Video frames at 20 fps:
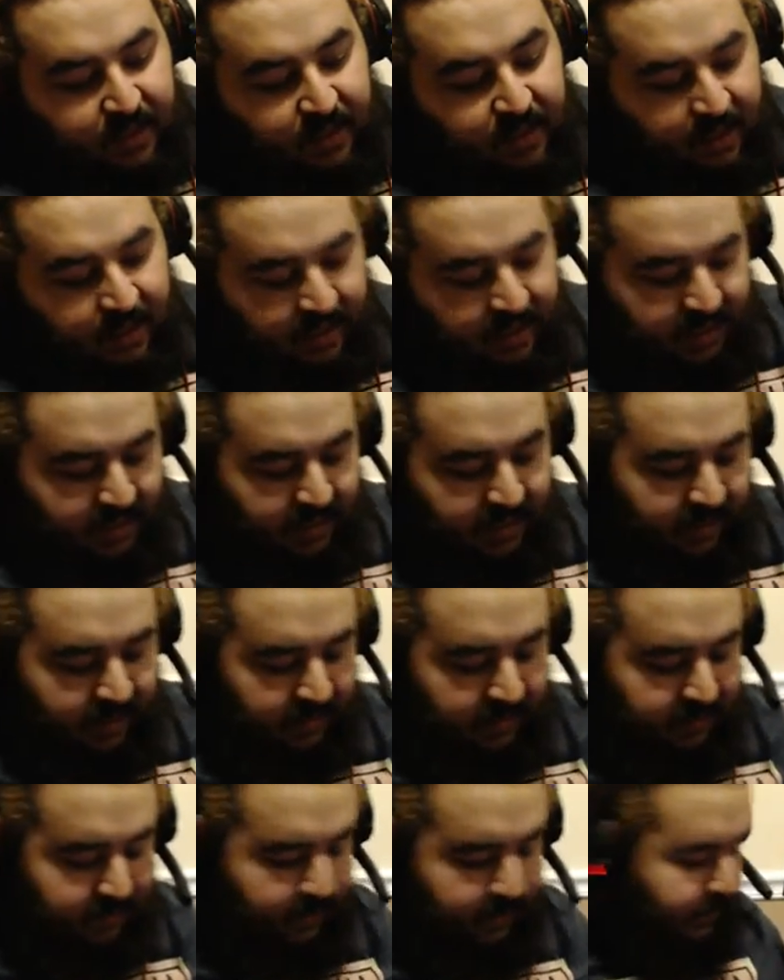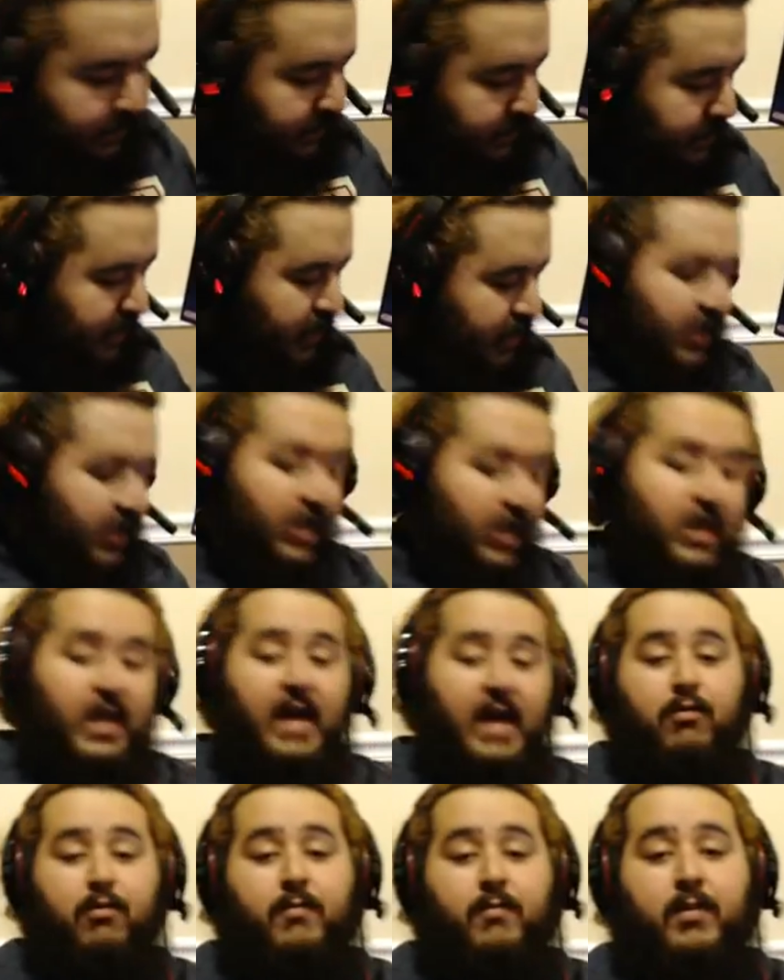and
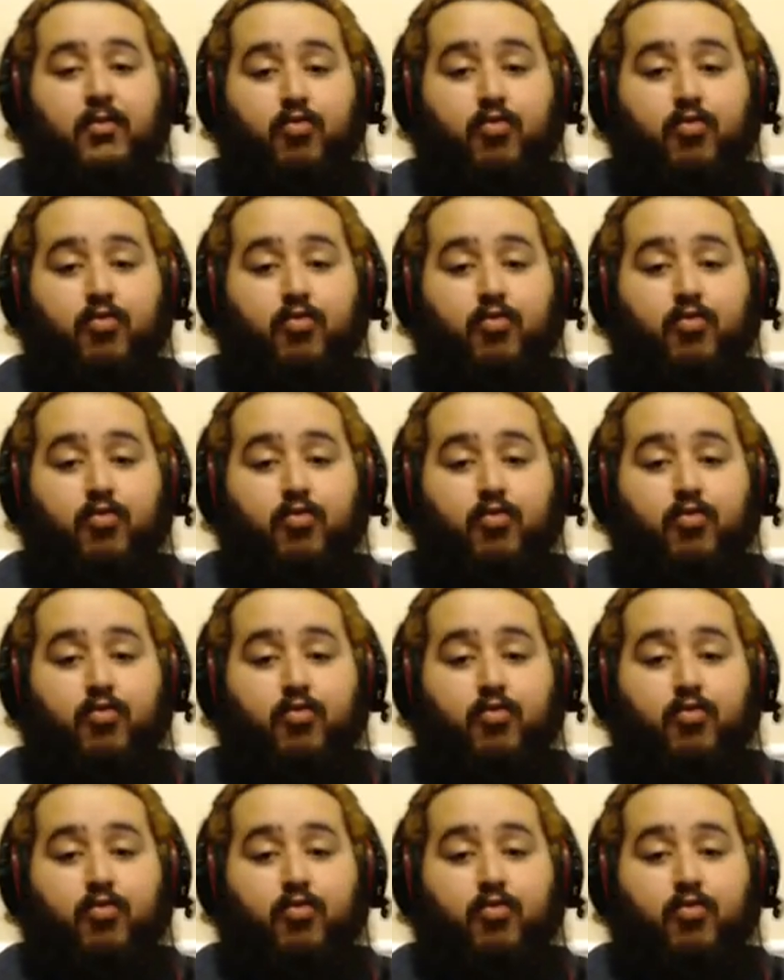that would be